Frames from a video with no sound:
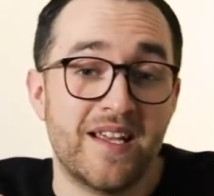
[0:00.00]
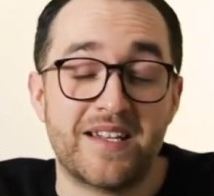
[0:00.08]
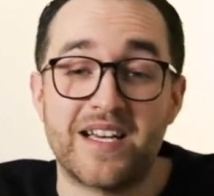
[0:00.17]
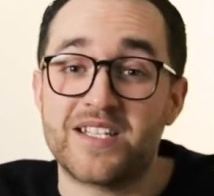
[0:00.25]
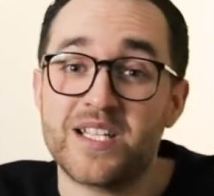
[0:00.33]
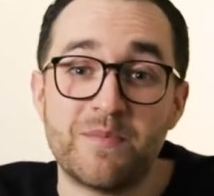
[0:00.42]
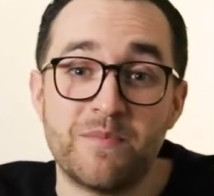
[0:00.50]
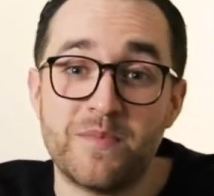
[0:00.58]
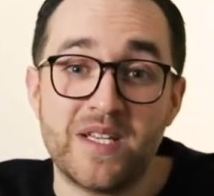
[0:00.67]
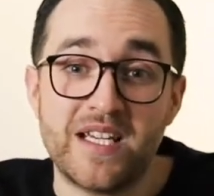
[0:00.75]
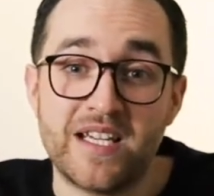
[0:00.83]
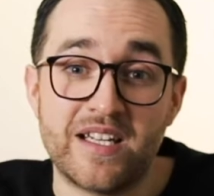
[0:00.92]
doesn't
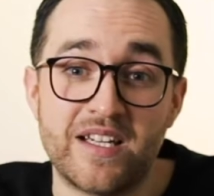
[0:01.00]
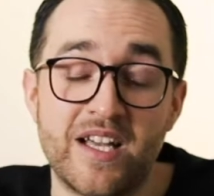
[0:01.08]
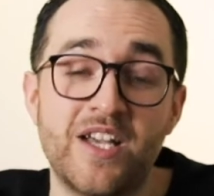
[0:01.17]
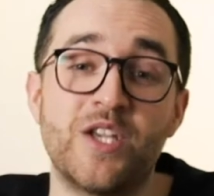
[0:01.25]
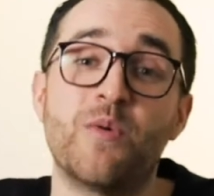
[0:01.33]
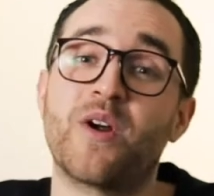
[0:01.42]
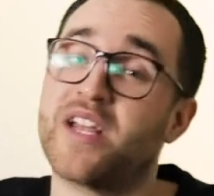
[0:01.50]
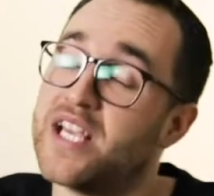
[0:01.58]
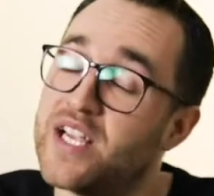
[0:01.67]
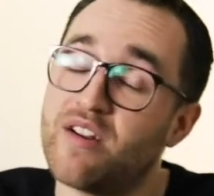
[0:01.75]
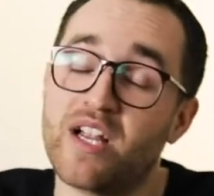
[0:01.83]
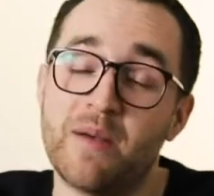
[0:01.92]
mean you are
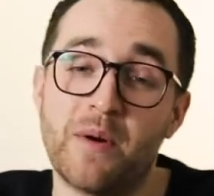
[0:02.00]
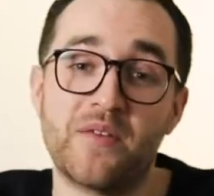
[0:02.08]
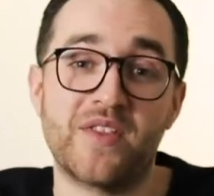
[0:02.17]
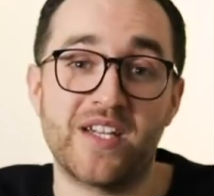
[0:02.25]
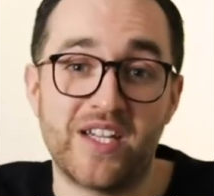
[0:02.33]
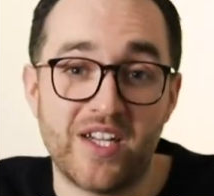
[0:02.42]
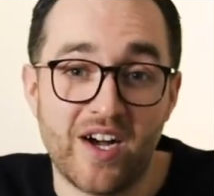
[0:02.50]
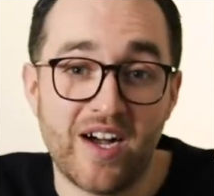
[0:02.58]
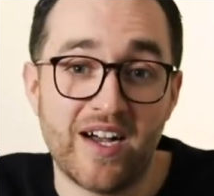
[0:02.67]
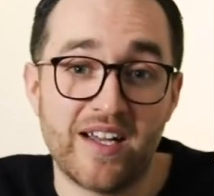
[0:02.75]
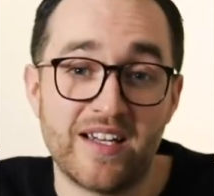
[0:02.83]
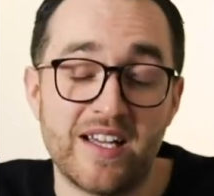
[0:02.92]
hearing about the
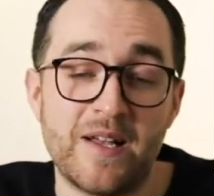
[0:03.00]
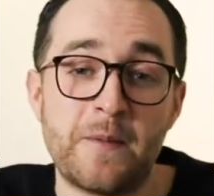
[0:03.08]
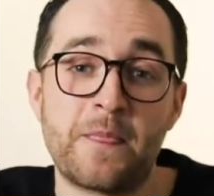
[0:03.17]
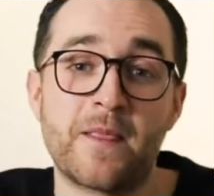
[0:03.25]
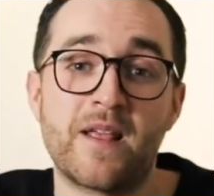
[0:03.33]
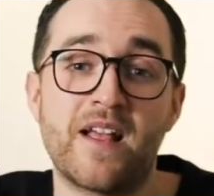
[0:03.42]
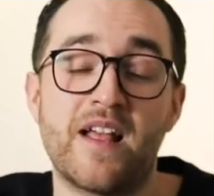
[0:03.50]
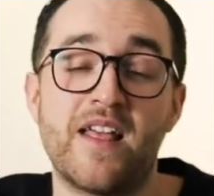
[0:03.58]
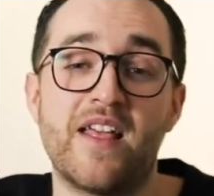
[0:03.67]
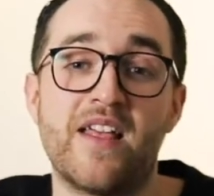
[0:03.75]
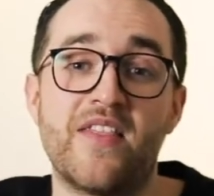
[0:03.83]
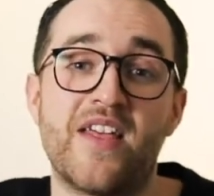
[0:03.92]
God
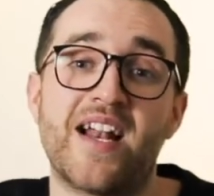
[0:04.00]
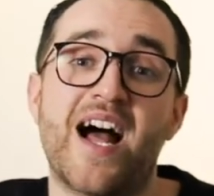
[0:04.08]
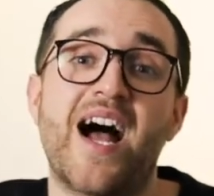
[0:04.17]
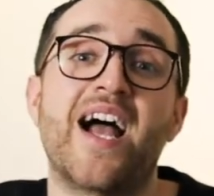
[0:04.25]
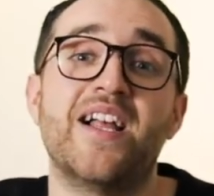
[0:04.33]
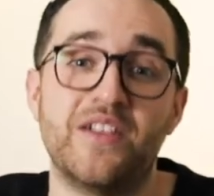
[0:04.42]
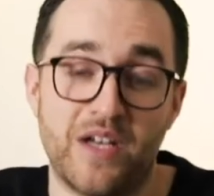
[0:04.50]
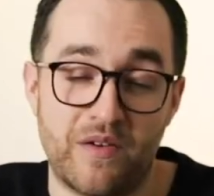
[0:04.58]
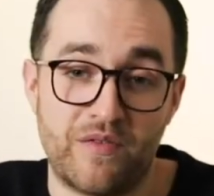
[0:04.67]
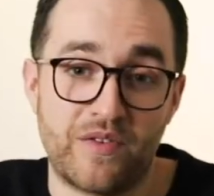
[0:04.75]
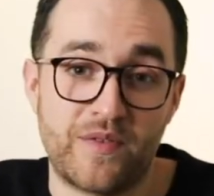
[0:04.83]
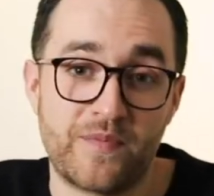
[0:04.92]
that I
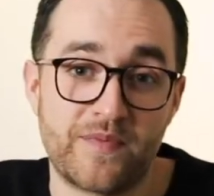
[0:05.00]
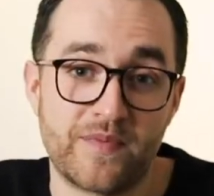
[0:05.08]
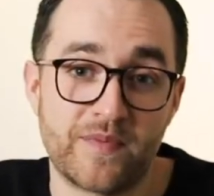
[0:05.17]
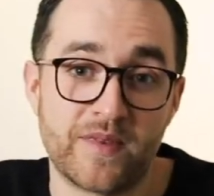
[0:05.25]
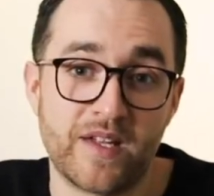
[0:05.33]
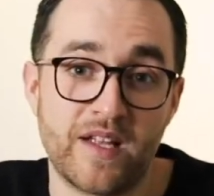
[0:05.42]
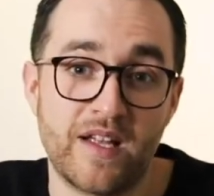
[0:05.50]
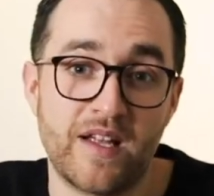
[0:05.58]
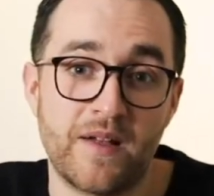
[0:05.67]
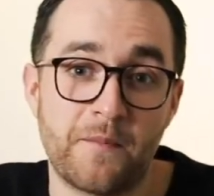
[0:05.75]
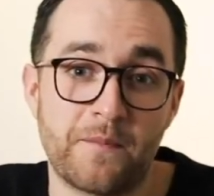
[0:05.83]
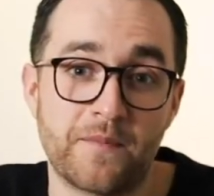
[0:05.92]
love,
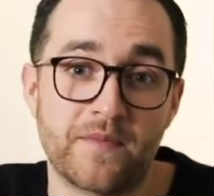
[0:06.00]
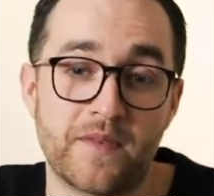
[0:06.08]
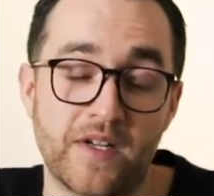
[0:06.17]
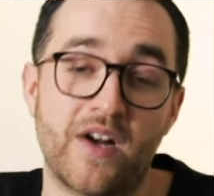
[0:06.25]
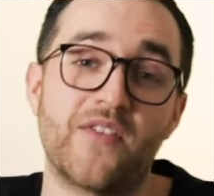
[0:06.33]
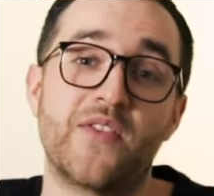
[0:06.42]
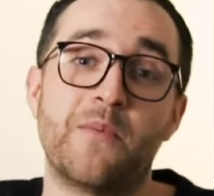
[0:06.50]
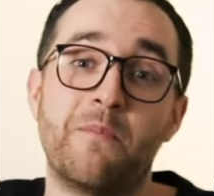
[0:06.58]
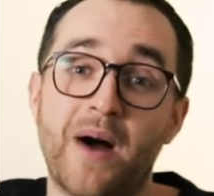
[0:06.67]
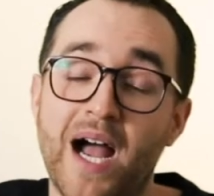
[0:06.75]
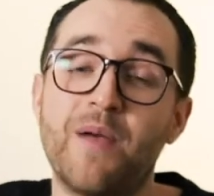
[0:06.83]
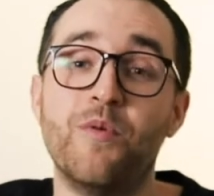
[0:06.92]
the God that the
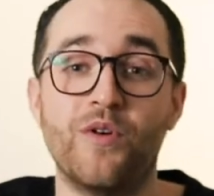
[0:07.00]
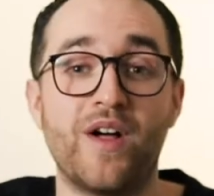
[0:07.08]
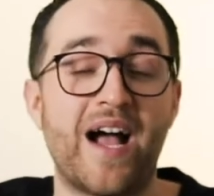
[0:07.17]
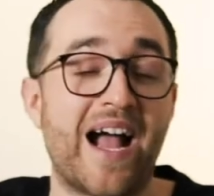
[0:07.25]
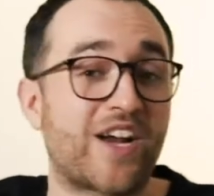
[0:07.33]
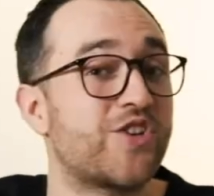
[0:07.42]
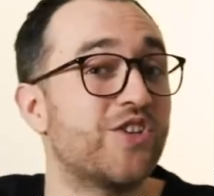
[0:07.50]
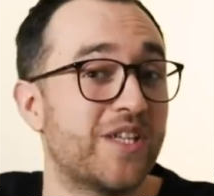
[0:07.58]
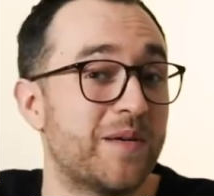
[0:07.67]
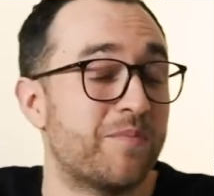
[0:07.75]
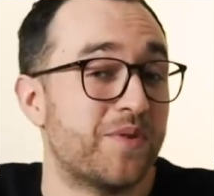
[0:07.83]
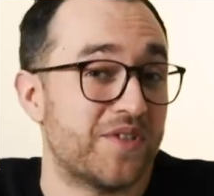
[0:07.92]
Bible
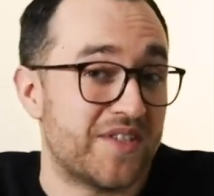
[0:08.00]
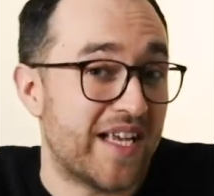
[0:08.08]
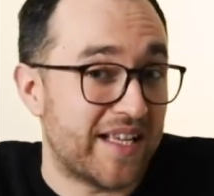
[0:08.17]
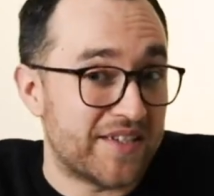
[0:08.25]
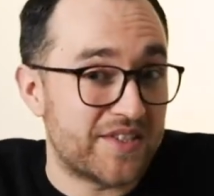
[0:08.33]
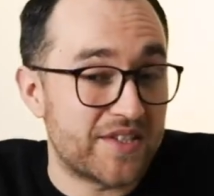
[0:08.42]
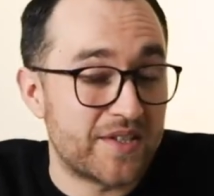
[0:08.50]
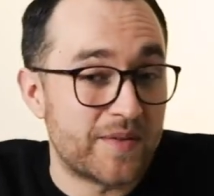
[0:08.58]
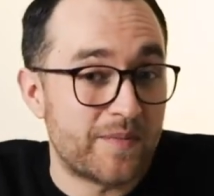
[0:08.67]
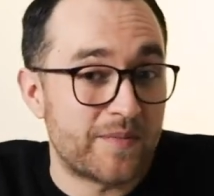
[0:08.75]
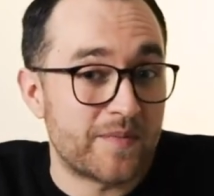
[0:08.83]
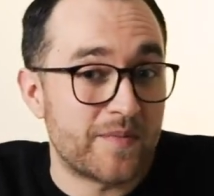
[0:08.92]
actually presents.
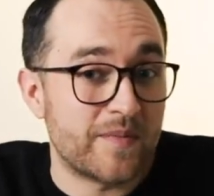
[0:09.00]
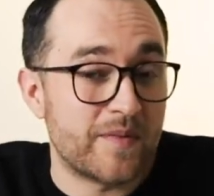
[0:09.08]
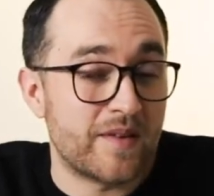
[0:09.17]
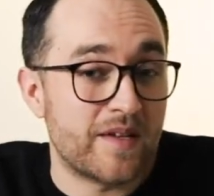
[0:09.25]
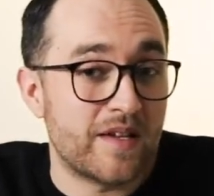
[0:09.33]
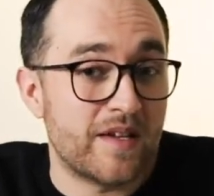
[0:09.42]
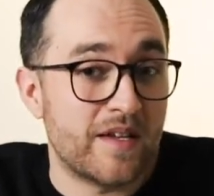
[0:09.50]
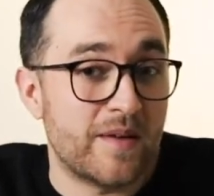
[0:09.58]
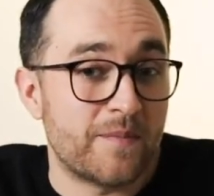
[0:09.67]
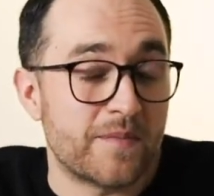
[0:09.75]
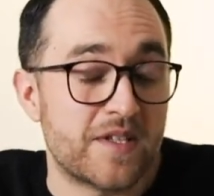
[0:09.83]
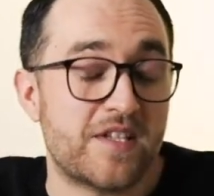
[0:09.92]

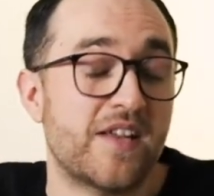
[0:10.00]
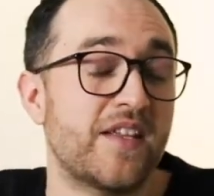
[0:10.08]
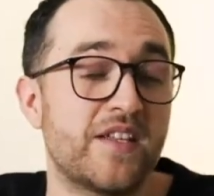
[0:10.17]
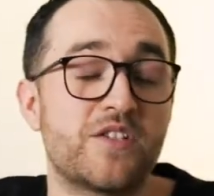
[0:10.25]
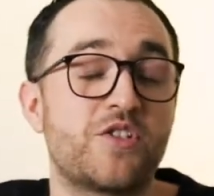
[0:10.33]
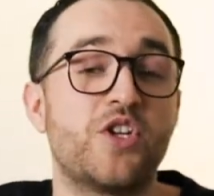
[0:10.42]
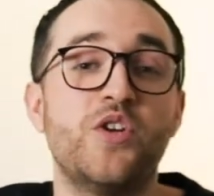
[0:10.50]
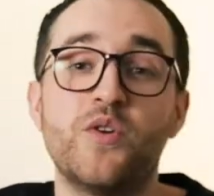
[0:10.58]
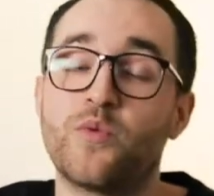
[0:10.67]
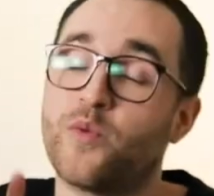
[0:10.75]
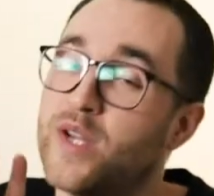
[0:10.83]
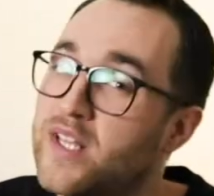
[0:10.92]
See, I think there's
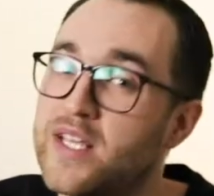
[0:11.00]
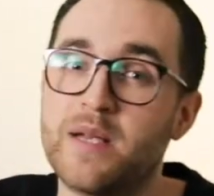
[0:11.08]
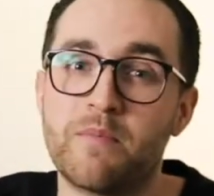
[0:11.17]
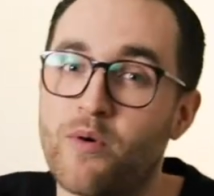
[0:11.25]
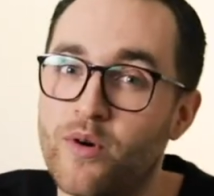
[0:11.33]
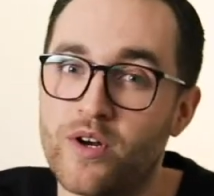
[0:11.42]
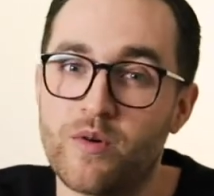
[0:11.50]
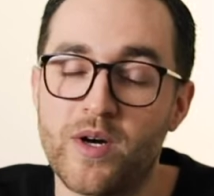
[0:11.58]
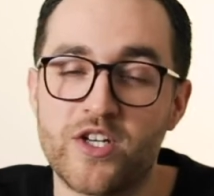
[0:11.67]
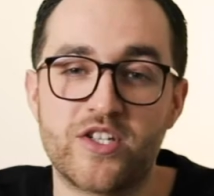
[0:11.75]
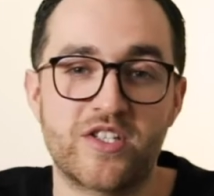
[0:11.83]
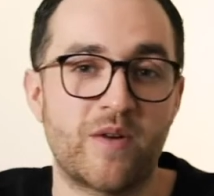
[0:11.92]
two really important
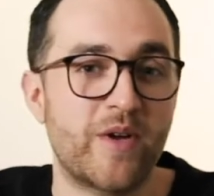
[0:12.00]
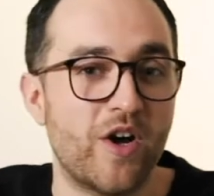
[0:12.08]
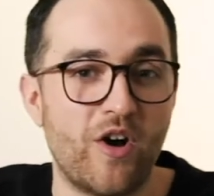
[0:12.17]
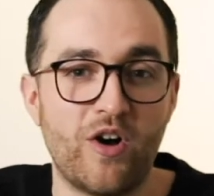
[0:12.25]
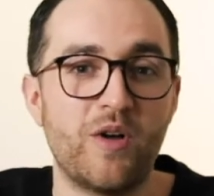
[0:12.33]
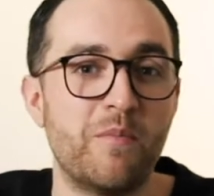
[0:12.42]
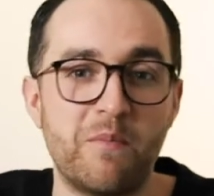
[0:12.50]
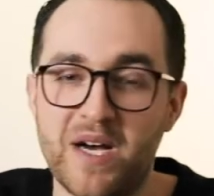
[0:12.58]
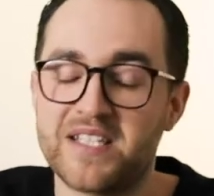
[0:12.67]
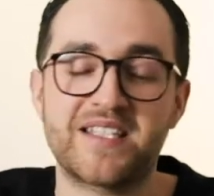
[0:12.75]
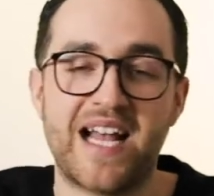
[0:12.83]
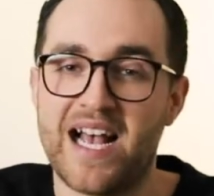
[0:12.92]
questions that we all
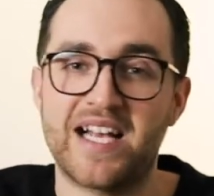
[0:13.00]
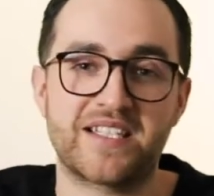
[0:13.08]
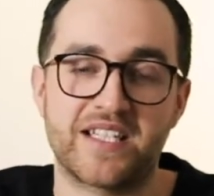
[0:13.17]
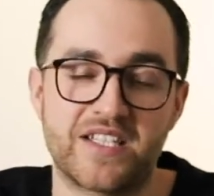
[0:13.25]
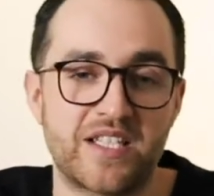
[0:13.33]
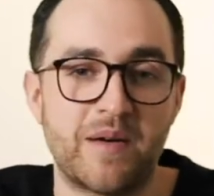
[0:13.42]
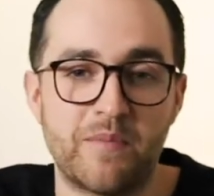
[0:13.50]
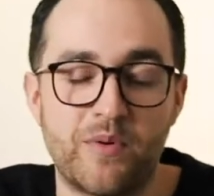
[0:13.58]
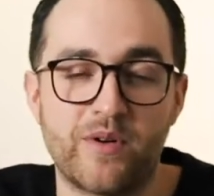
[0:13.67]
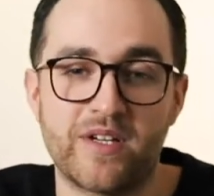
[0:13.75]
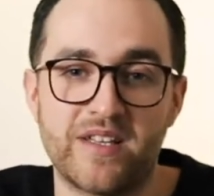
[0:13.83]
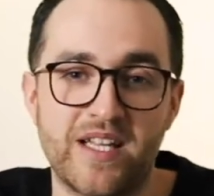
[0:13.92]
must ask at some
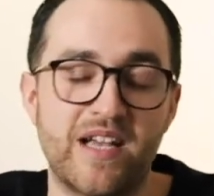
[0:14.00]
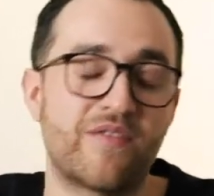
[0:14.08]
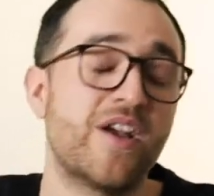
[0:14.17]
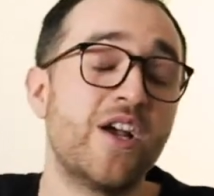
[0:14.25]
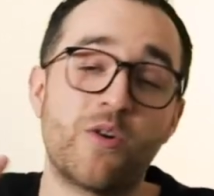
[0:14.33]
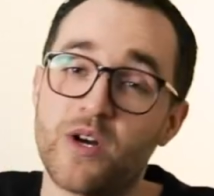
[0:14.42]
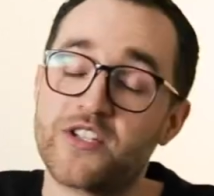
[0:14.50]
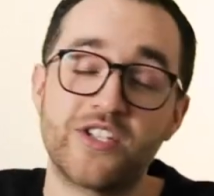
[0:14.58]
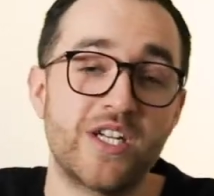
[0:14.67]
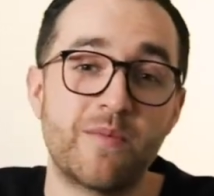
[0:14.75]
point in life. Question